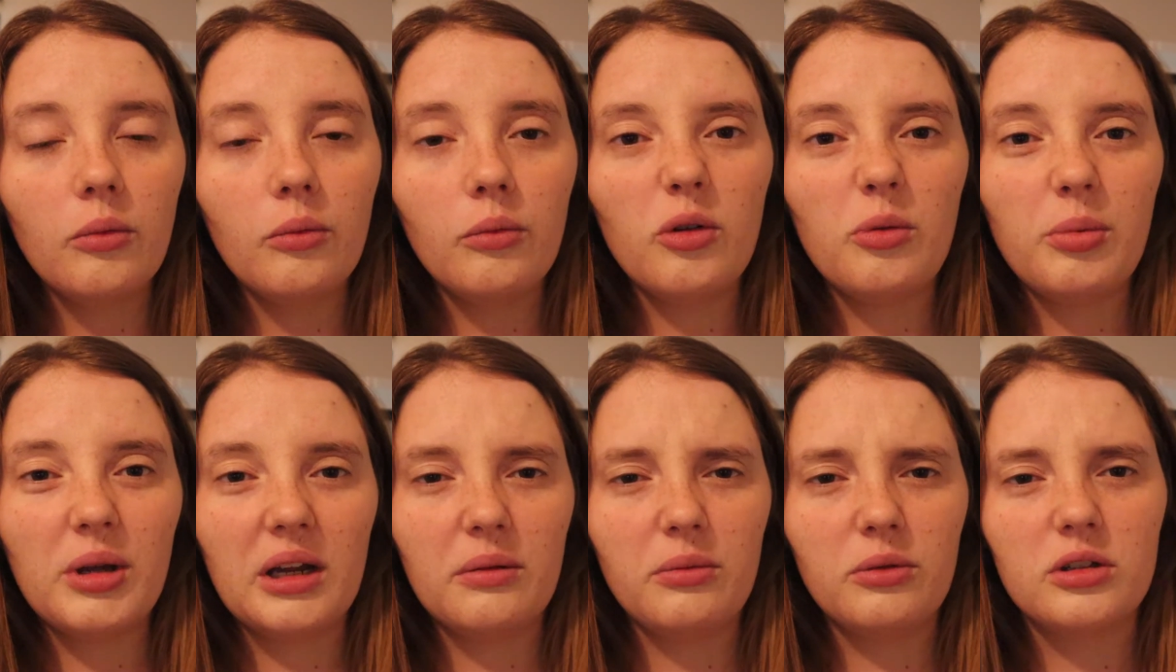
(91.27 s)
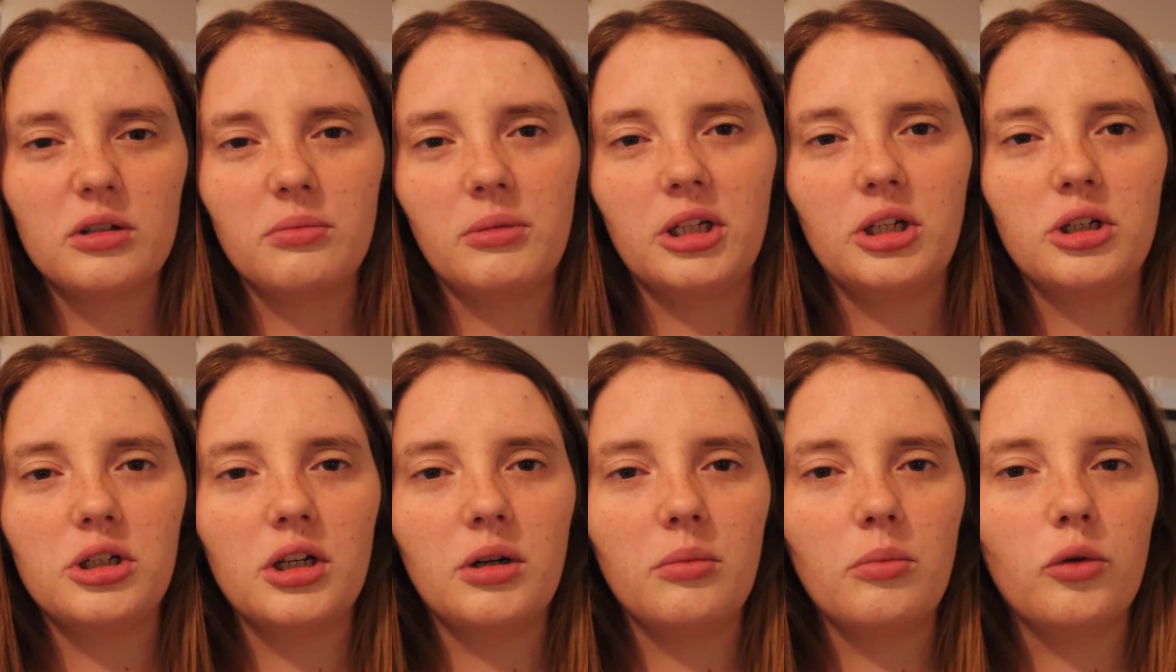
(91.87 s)
we'll be able to
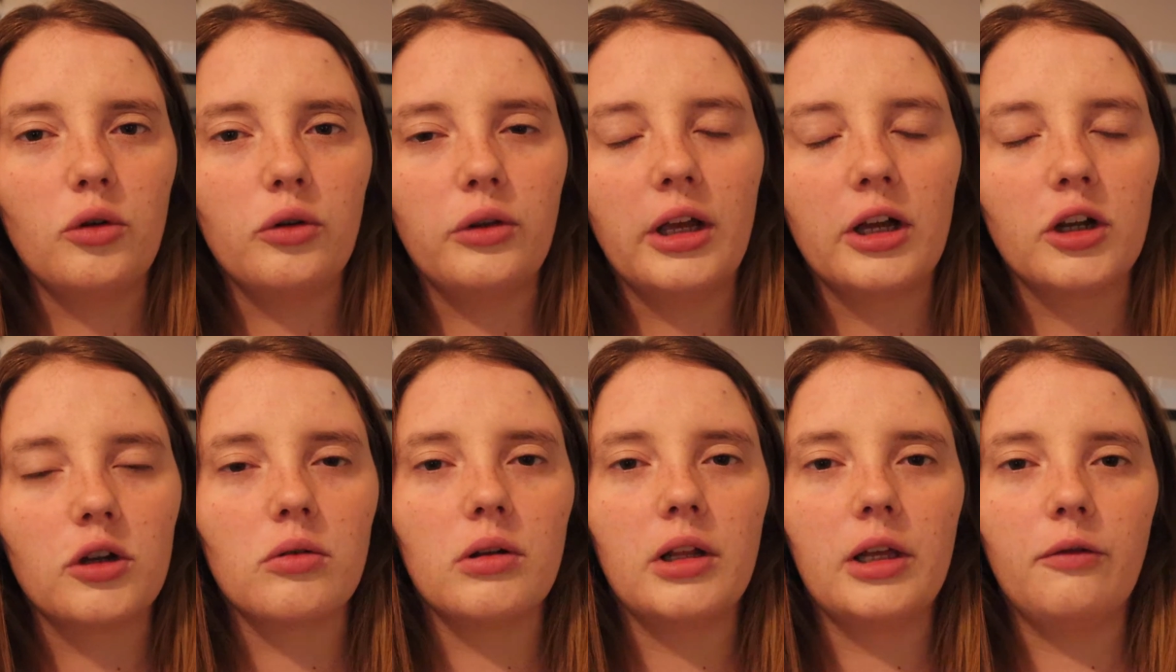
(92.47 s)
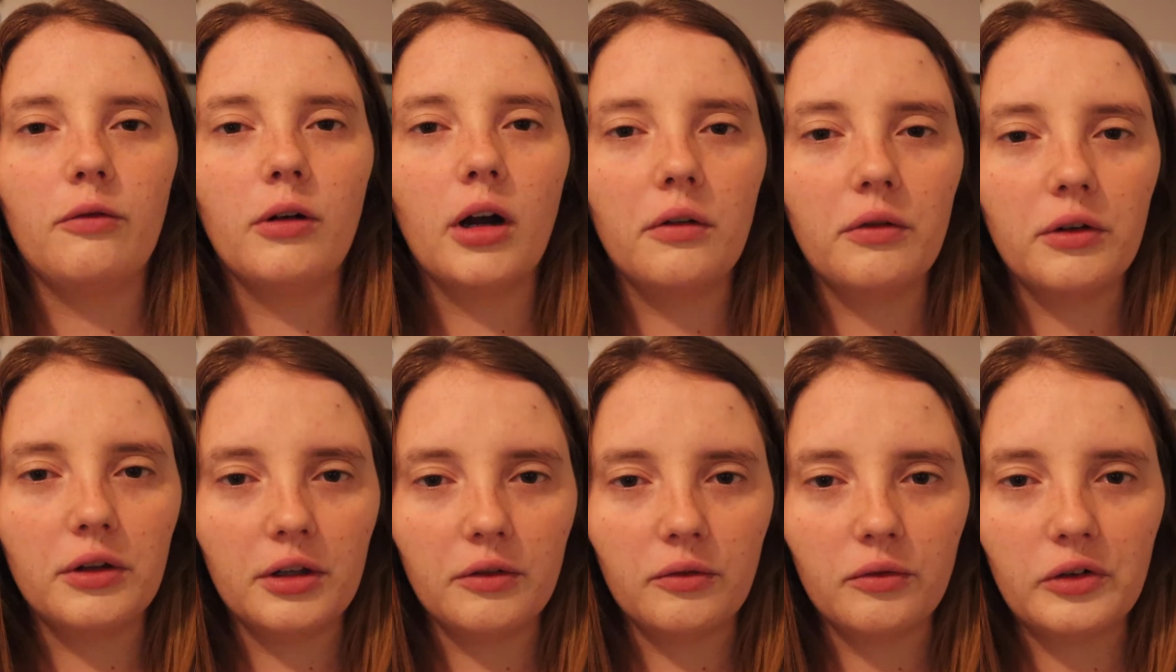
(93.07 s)
manage it more naturally rather
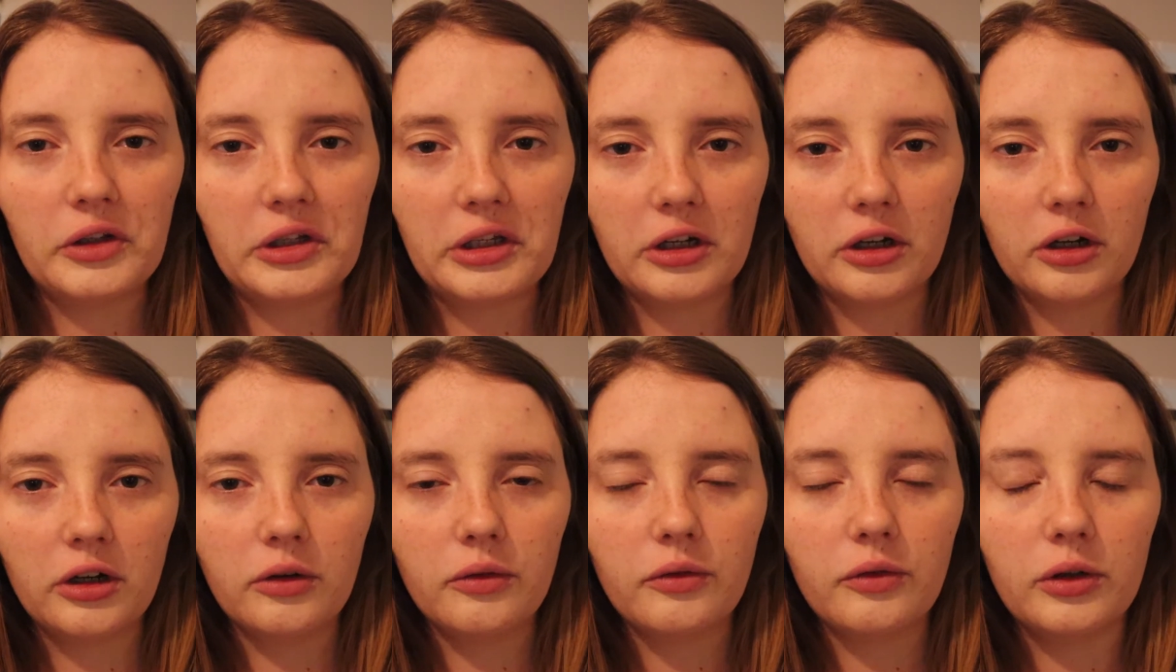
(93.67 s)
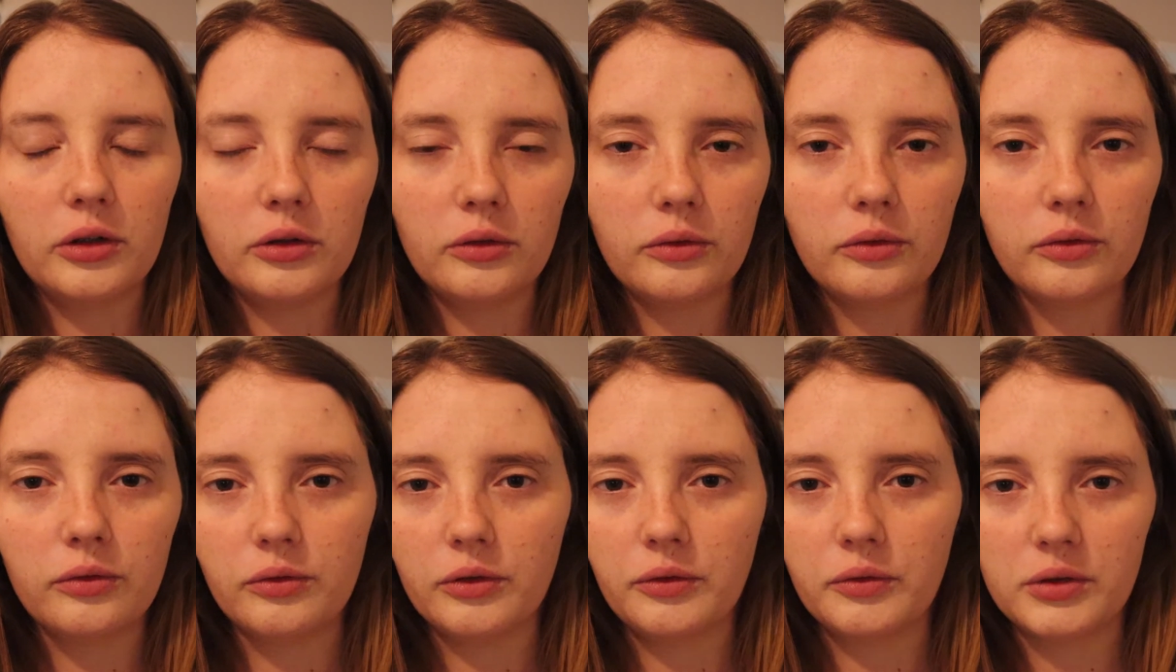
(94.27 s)
than filling her full
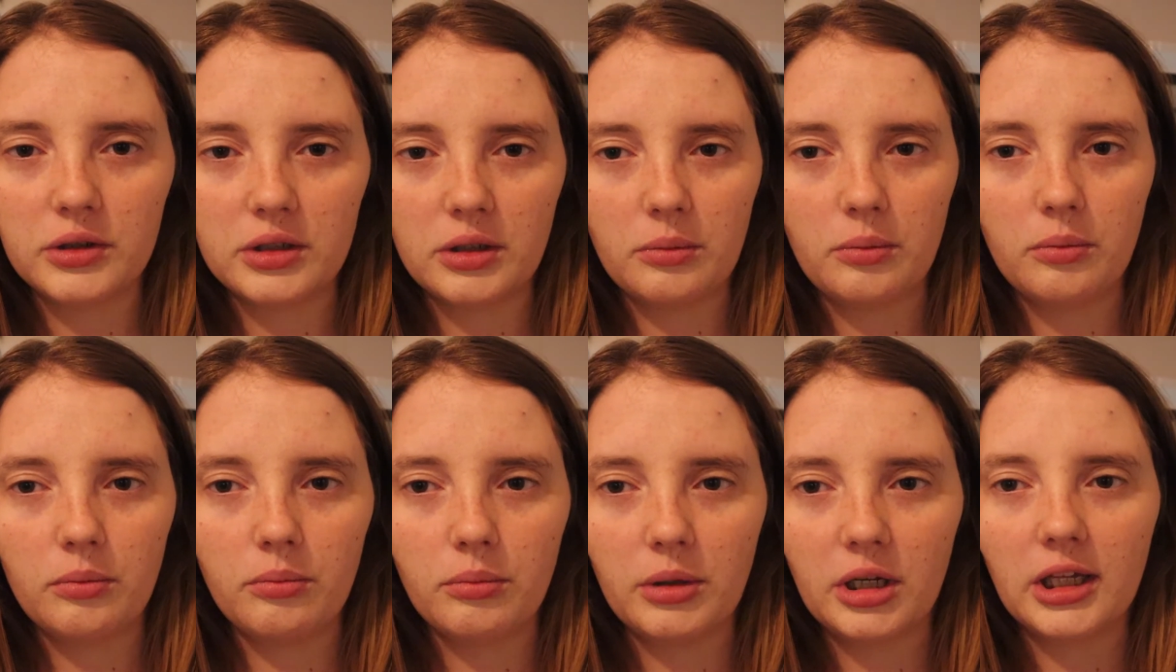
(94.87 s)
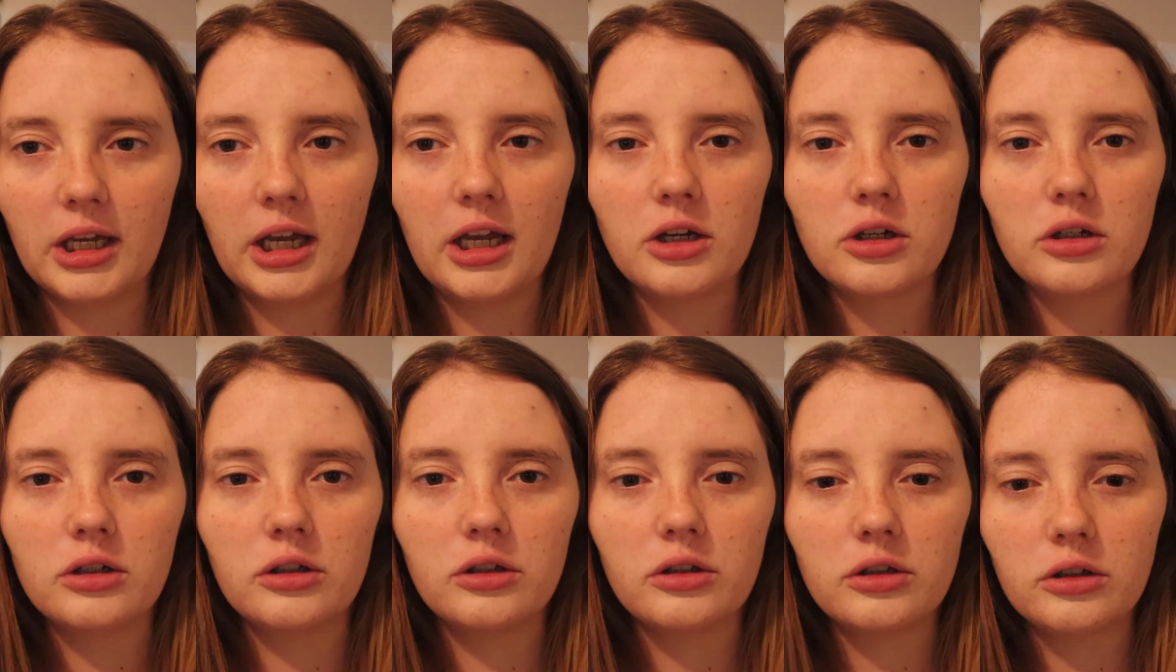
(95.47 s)
of obviously
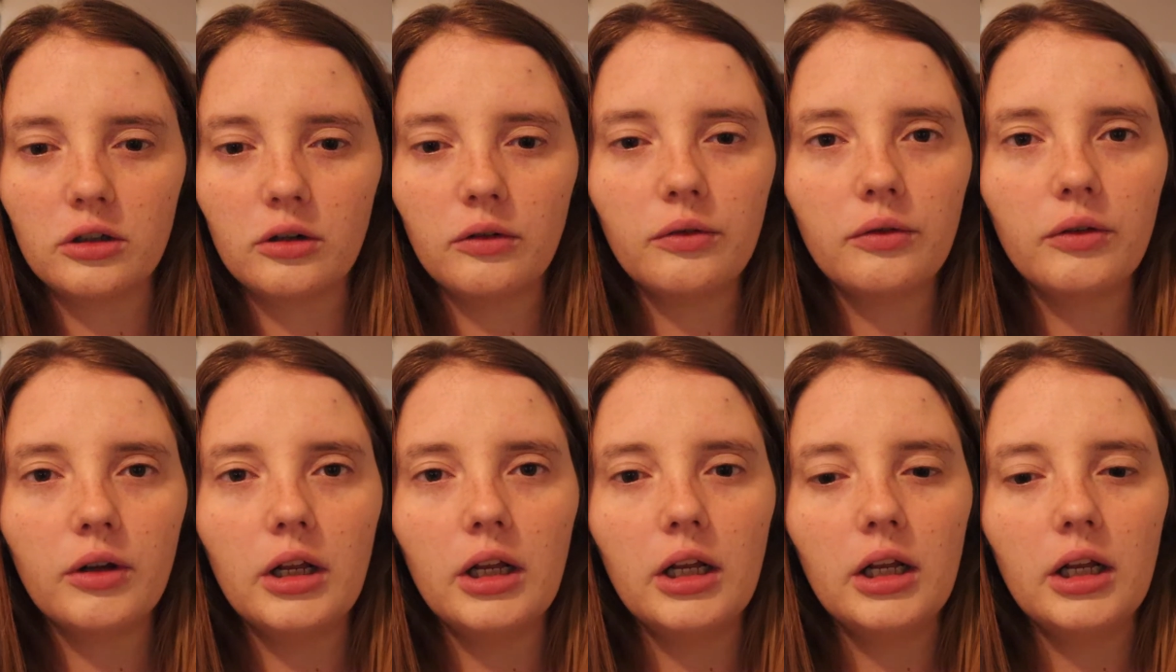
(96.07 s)
medication and stuff.